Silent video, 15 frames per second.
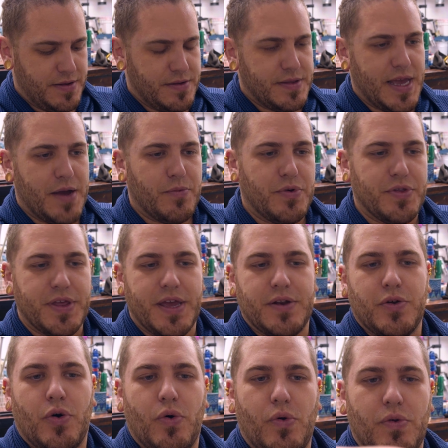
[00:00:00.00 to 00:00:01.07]
That will then
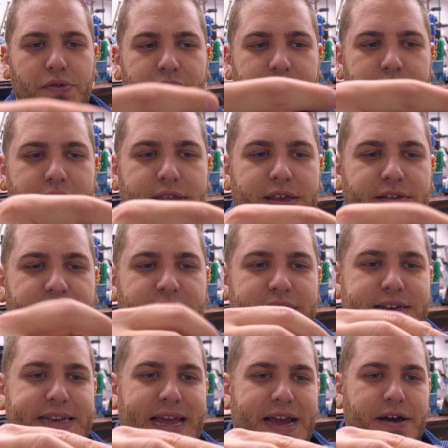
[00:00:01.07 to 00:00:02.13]
hold this
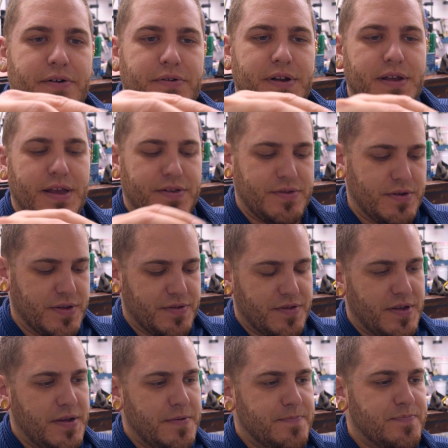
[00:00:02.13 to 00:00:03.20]
down, as you can
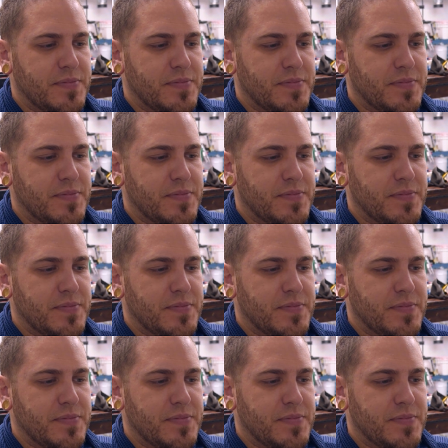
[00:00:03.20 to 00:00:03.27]
see.